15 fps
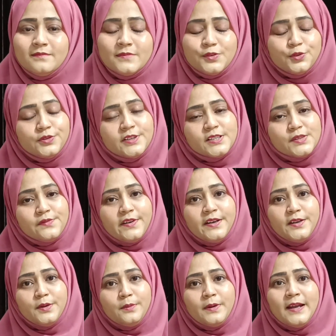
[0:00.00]
to this
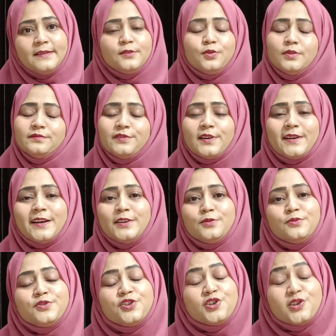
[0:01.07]
video, and don't forget
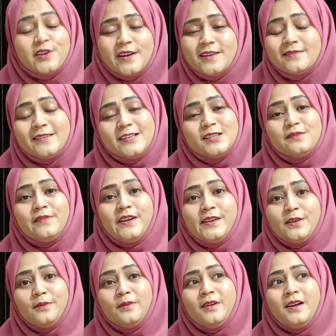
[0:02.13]
to share this
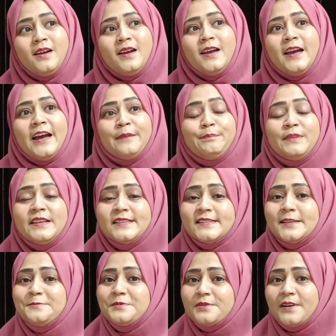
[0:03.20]
video, and please
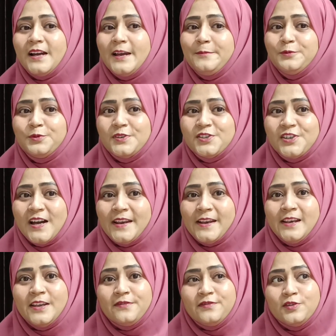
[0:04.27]
subscribe to the
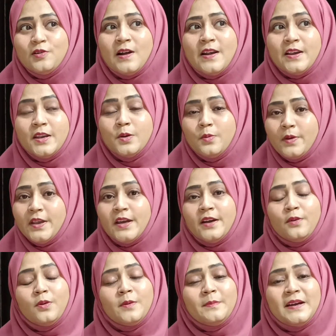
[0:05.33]
channel if you are new
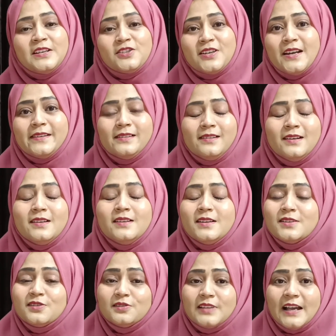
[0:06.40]
here on my channel.
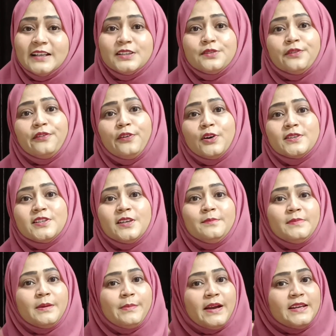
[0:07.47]
So thanks for watching.
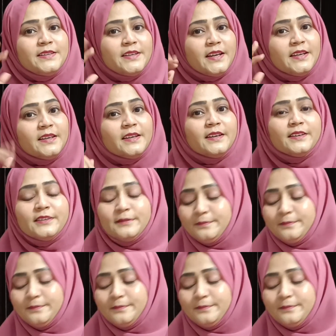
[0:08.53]
Bye bye, take care.